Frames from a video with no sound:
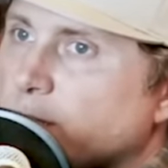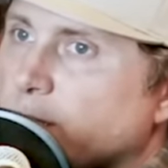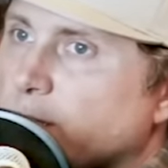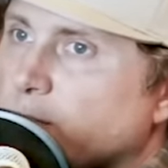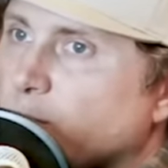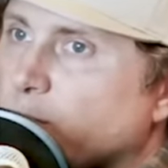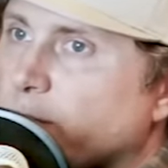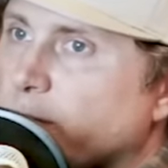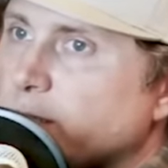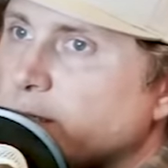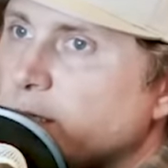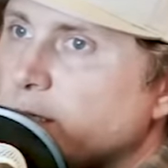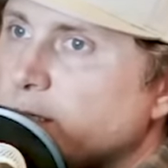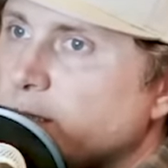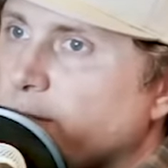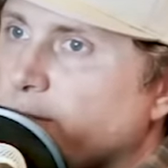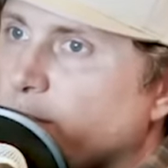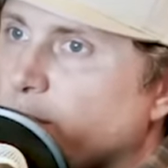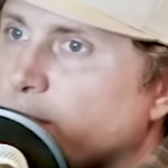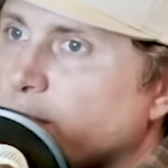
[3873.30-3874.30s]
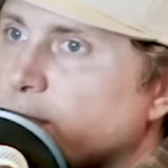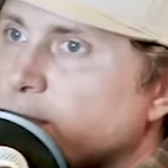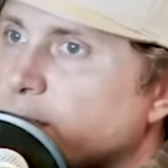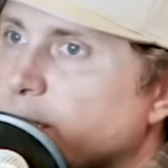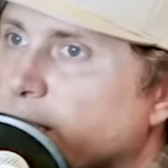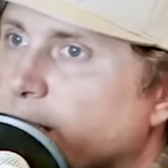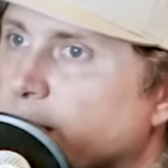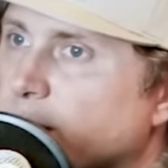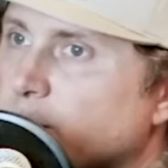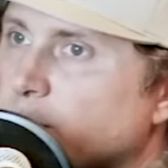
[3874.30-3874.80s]
It's like, well, that's easy for you to
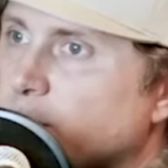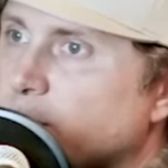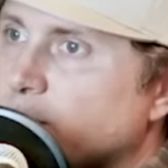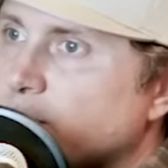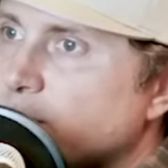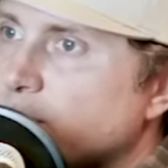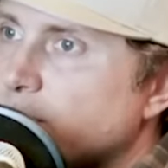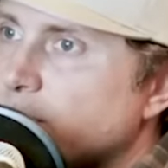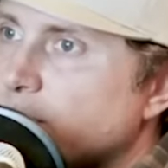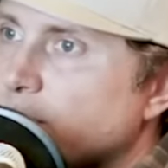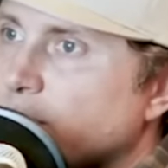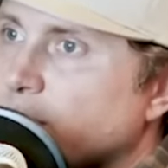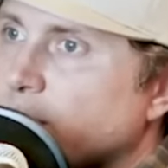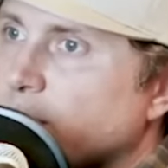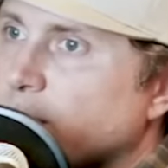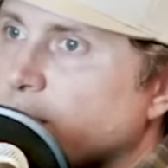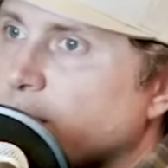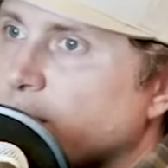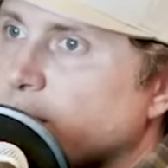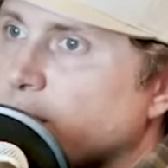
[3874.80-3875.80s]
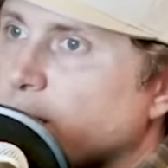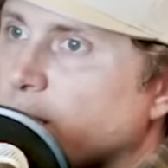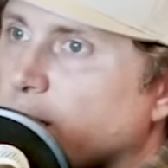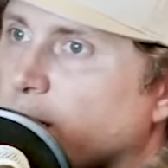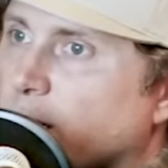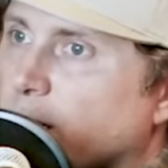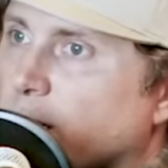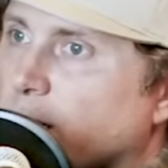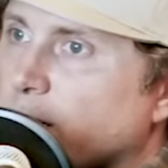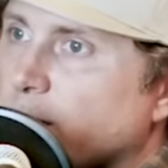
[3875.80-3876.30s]
say because,
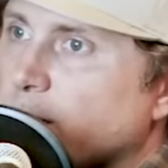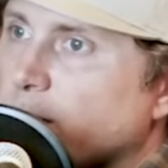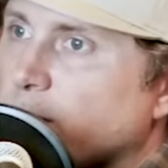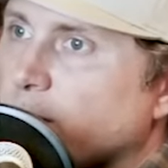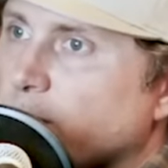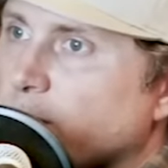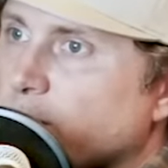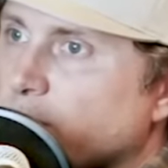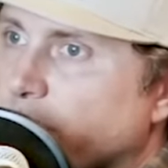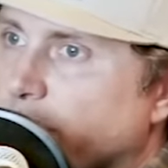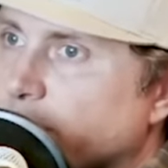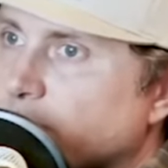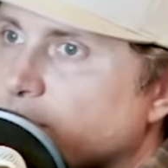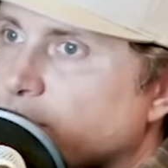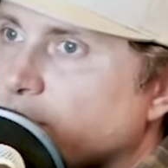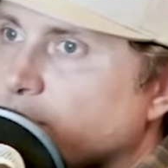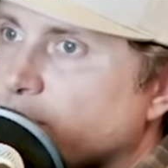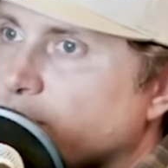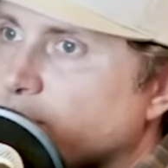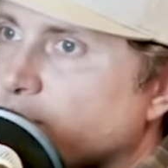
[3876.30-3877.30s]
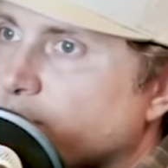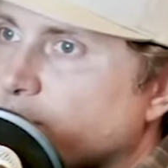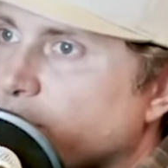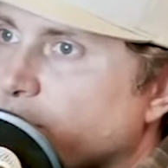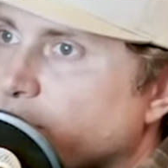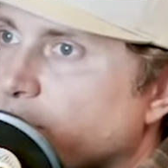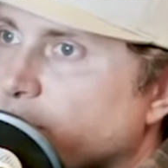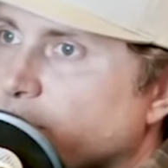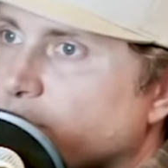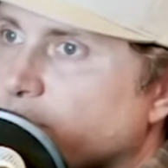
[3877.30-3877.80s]
uh, you know, you guys are
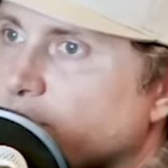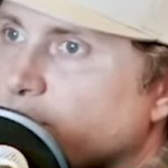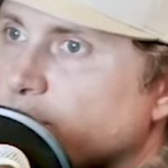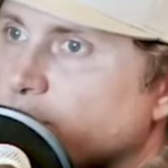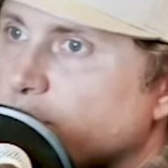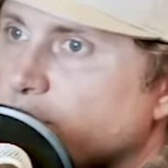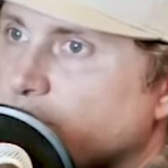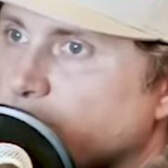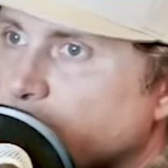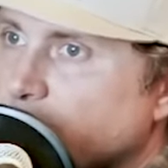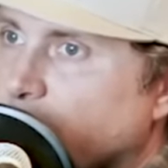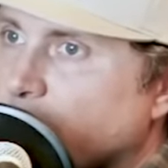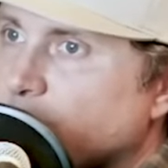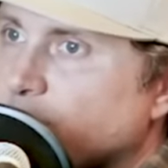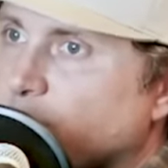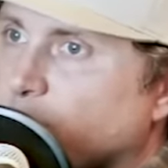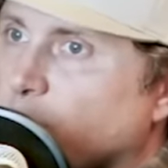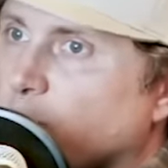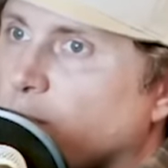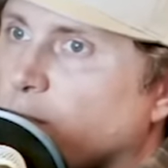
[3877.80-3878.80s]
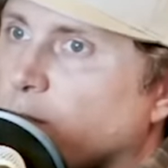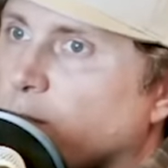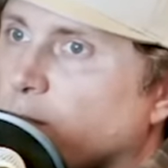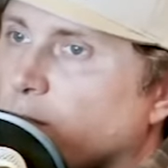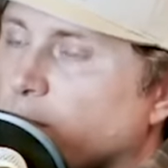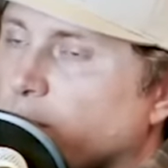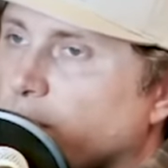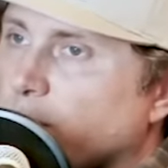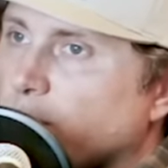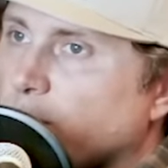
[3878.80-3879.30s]
you know successful.
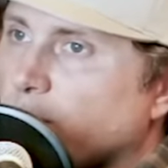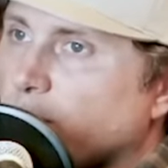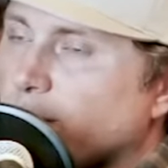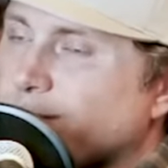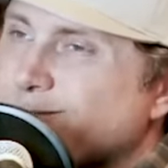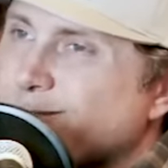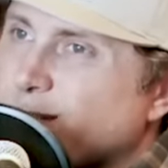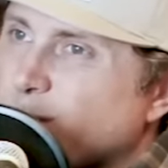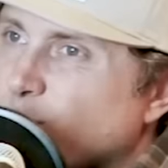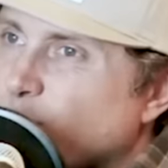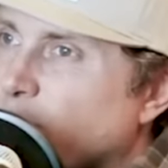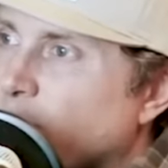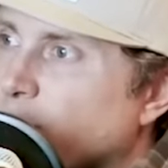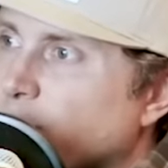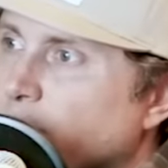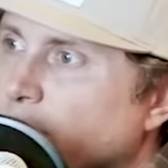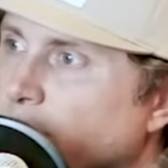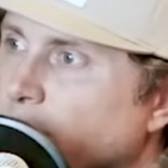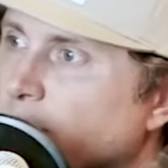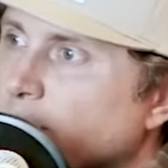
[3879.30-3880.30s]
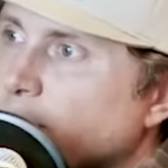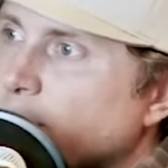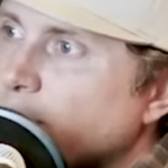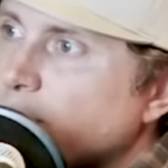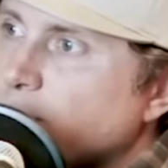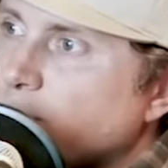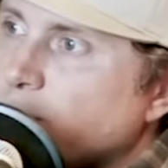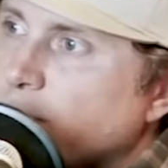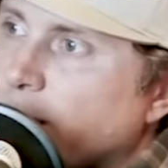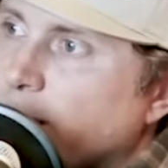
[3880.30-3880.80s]
I'm like, well, that's
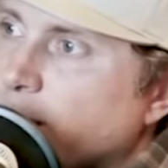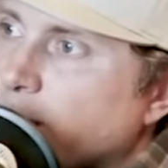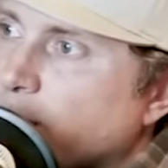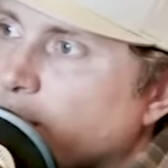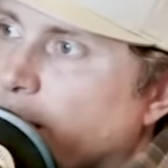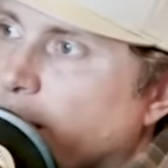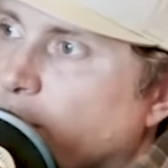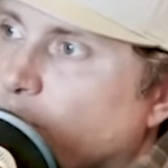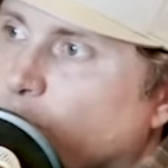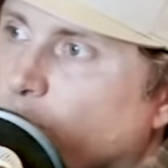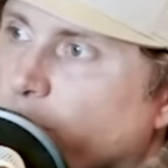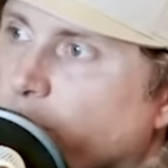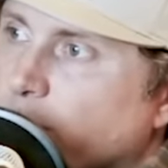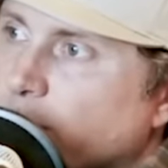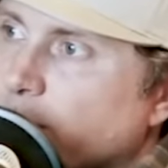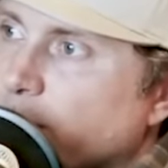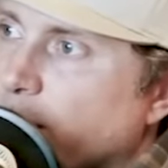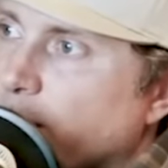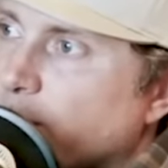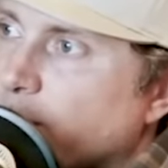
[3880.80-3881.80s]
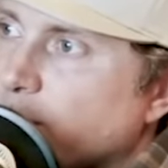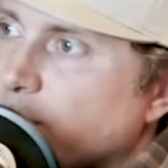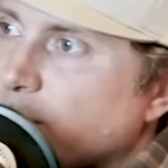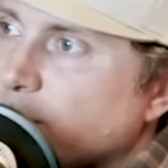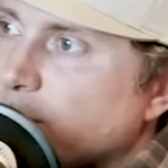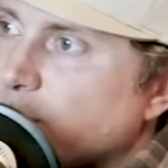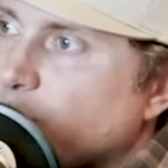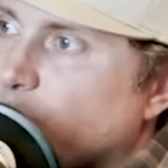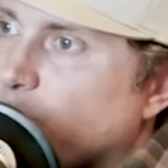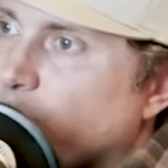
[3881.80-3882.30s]
still taken a lot of work to get to
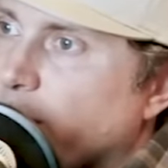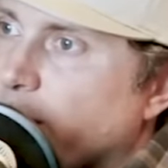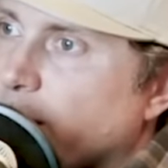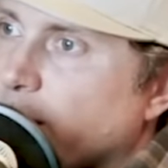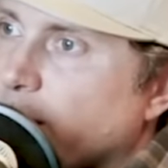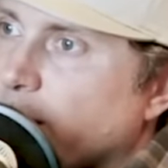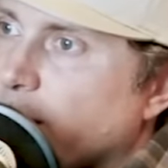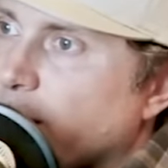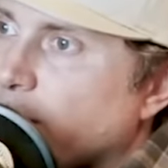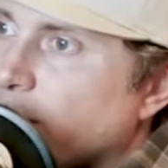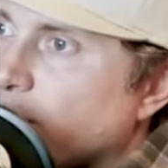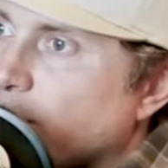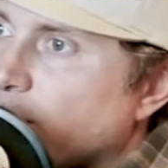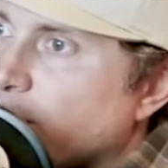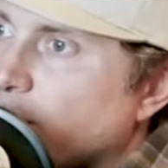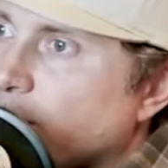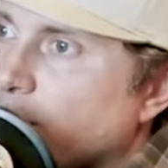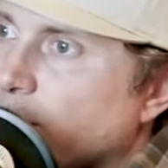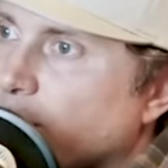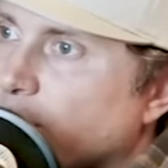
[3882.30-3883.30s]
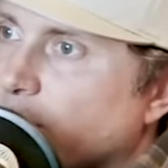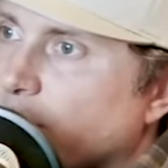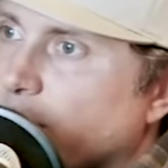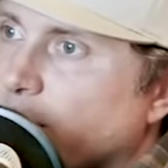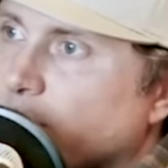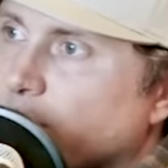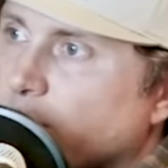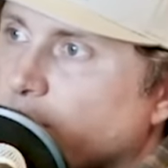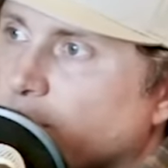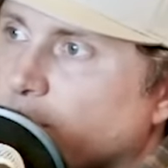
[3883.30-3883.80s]
this point, and yeah, it didn't my,
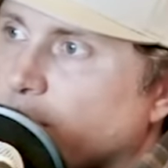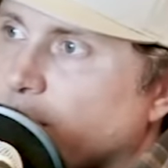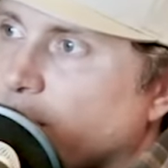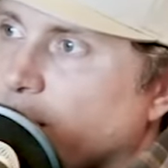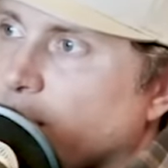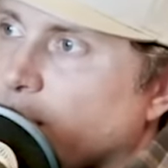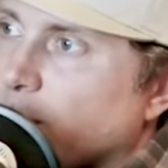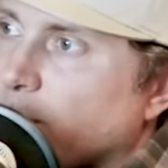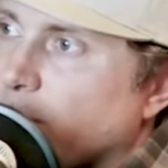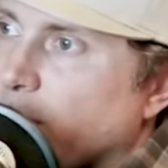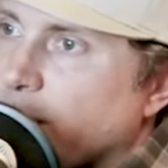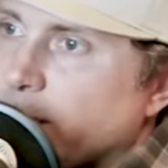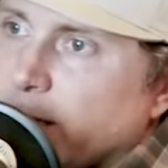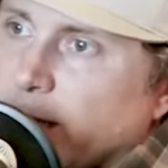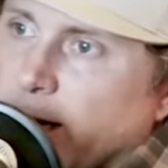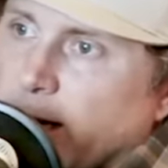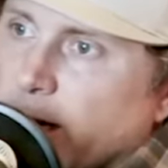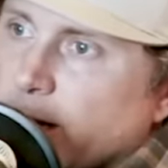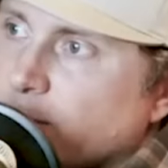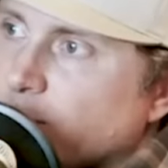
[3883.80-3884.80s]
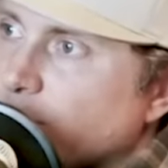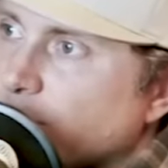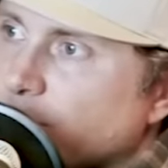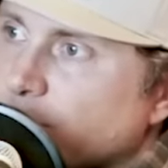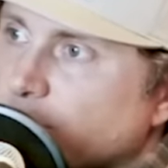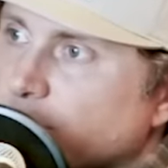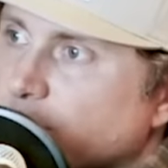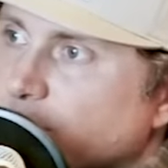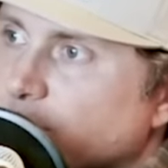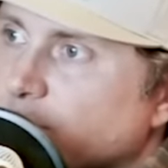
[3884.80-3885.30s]
just happen. My dad
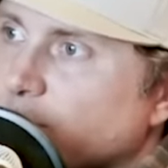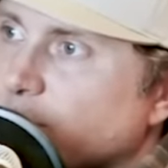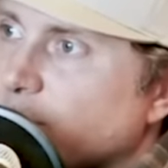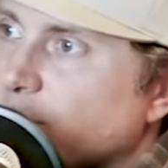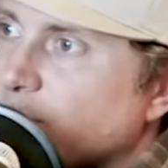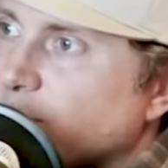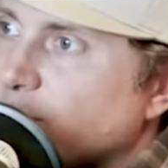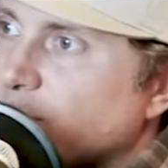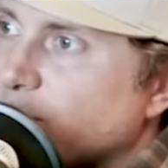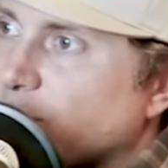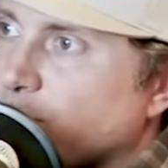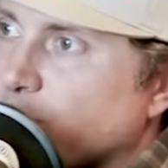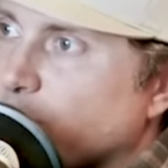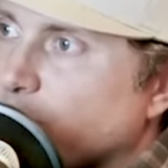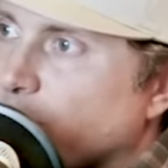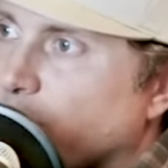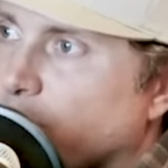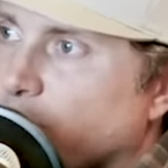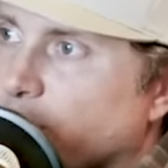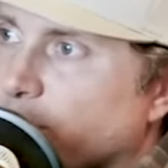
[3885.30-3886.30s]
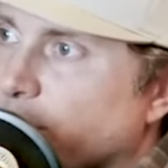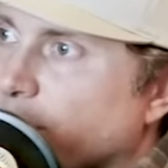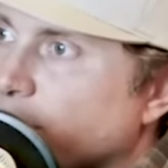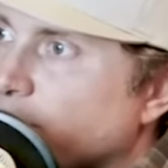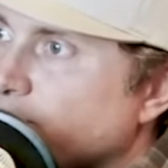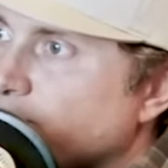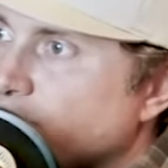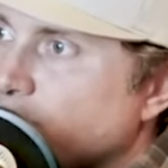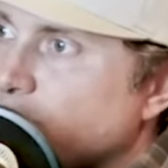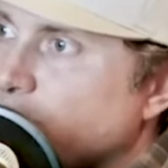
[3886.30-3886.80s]
was you know, just a blue collar
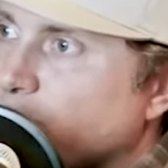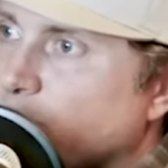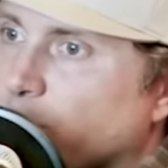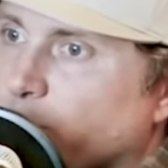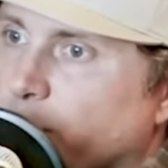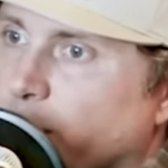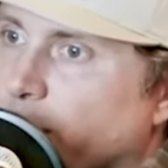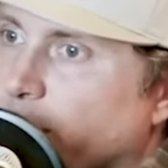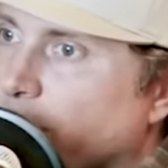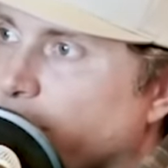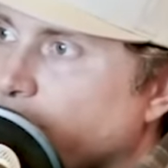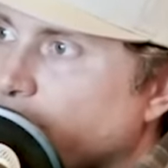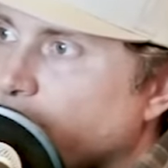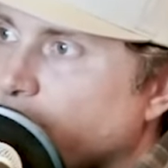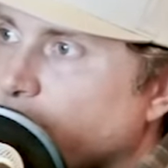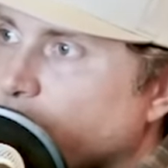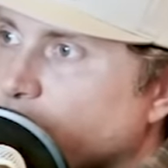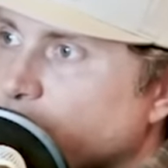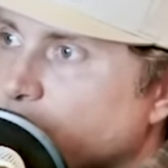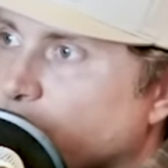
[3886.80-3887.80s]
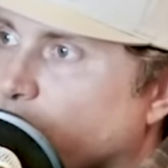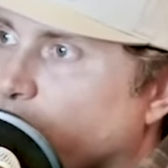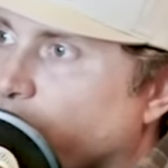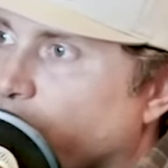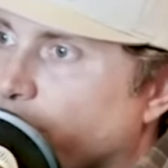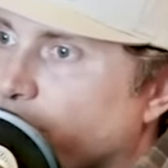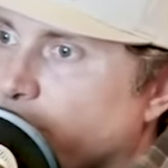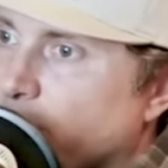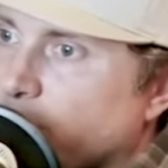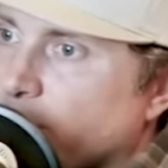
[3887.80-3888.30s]
single yeah. parent. He wasn't
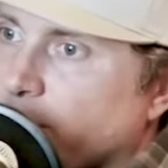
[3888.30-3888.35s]
wealthy.